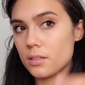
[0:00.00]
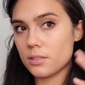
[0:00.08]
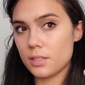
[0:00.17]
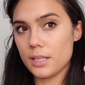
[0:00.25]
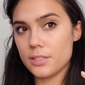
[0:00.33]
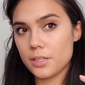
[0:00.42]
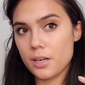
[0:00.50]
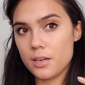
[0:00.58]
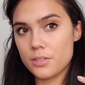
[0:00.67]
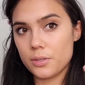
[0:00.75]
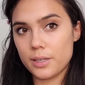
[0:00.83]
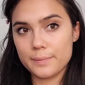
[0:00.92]
So that's your
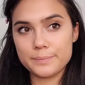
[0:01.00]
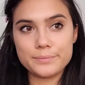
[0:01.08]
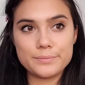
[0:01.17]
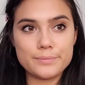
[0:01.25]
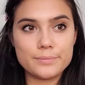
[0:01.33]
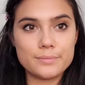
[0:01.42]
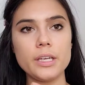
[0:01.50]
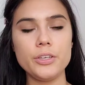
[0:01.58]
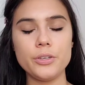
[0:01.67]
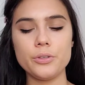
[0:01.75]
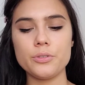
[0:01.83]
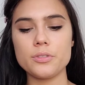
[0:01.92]
contour. I
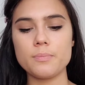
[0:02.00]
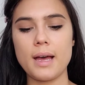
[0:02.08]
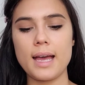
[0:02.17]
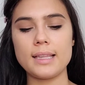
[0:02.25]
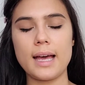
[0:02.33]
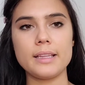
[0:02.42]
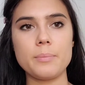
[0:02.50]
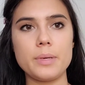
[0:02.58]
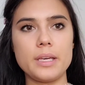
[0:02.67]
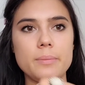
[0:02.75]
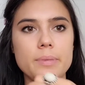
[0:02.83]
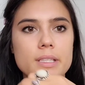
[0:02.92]
use my Lila
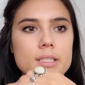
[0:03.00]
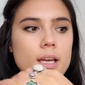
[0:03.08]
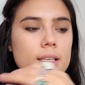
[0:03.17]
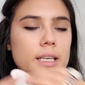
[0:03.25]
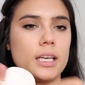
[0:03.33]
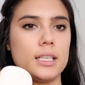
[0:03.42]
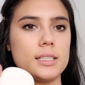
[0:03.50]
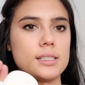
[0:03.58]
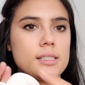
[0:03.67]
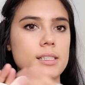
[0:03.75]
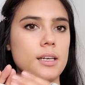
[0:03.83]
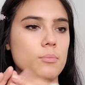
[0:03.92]
B
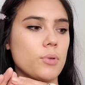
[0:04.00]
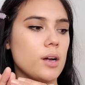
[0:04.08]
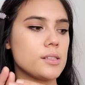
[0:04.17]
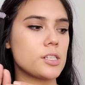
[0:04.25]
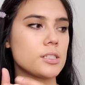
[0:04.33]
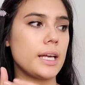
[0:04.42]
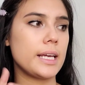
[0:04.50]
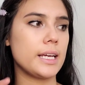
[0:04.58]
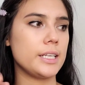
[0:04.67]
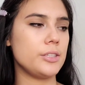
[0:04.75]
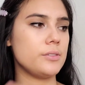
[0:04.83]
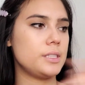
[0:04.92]
Sun-Kissed bronzer like I
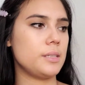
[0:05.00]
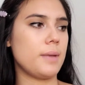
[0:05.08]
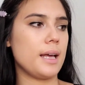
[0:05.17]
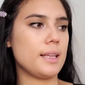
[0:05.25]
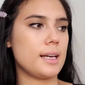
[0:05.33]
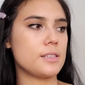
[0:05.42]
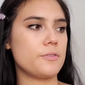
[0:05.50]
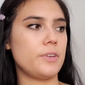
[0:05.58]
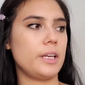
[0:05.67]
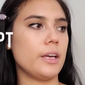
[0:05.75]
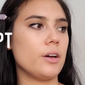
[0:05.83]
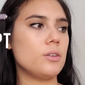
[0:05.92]
used in my last
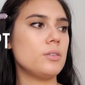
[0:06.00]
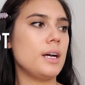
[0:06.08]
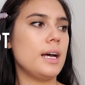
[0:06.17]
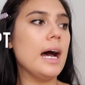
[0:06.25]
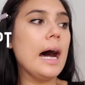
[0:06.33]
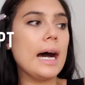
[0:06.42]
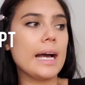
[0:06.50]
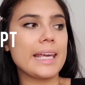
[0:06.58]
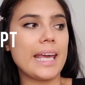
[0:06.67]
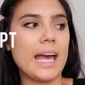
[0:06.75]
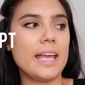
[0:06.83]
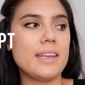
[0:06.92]
video.
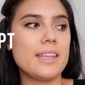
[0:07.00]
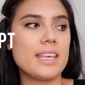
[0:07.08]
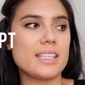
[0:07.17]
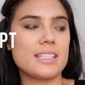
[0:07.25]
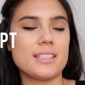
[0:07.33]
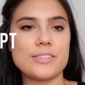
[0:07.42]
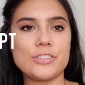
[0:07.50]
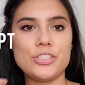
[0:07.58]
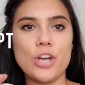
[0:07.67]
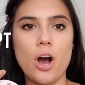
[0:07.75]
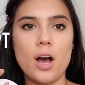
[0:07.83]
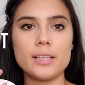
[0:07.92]
Again, this is
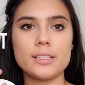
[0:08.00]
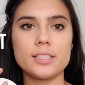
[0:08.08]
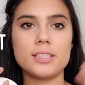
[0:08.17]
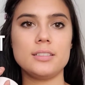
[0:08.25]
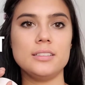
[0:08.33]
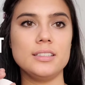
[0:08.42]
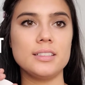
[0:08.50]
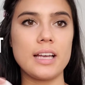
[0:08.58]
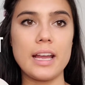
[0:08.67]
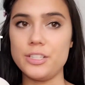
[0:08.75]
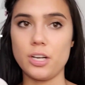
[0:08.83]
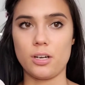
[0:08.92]
not
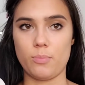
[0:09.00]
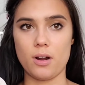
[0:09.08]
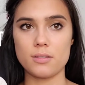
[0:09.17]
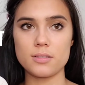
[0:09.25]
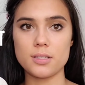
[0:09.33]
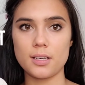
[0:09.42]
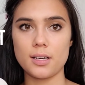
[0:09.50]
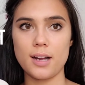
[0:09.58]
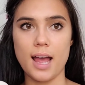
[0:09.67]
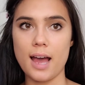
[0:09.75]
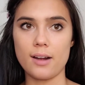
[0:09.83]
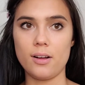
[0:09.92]
a dark bronzer
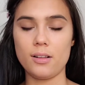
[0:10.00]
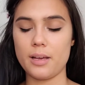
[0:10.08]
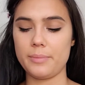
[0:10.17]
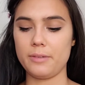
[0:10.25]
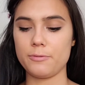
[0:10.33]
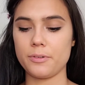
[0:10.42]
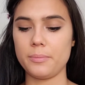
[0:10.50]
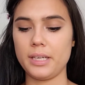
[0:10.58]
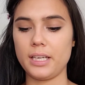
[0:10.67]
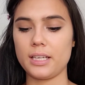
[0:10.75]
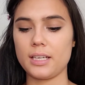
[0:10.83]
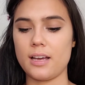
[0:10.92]
at all. I mean, for
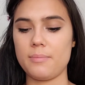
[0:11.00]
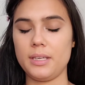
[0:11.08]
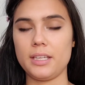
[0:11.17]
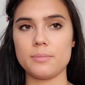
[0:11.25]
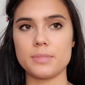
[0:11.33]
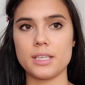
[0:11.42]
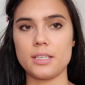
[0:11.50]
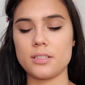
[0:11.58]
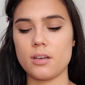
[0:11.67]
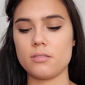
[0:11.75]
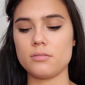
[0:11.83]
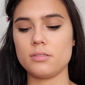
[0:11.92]
me, I'm medium skin
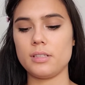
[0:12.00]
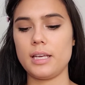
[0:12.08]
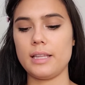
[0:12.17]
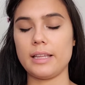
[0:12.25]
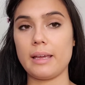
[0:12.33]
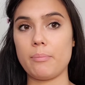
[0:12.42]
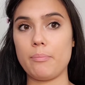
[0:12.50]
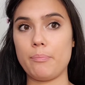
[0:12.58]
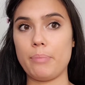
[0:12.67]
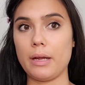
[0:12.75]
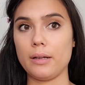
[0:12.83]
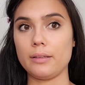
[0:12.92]
tone. It
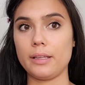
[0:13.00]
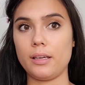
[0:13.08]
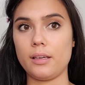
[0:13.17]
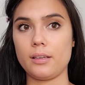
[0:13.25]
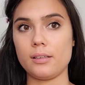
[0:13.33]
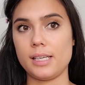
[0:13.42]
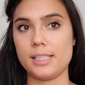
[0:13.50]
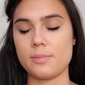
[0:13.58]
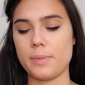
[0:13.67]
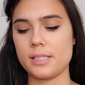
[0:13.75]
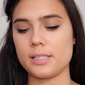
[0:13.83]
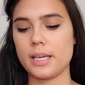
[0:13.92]
like barely
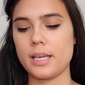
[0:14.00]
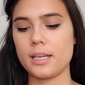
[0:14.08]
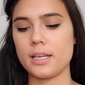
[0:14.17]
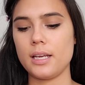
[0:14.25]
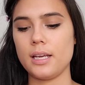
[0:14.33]
hits my skin.